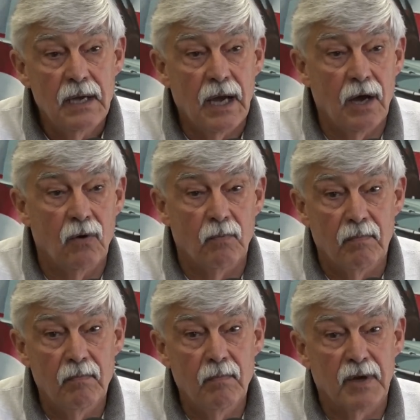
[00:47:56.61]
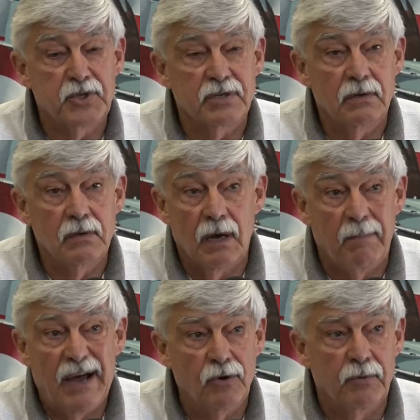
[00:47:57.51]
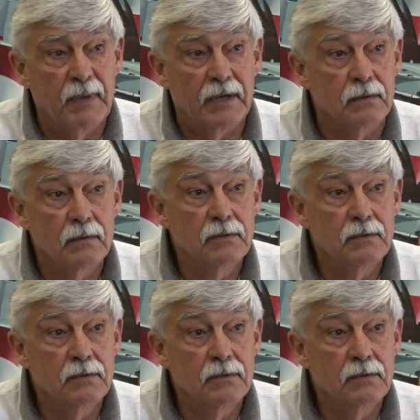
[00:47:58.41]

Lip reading: how much a pound meant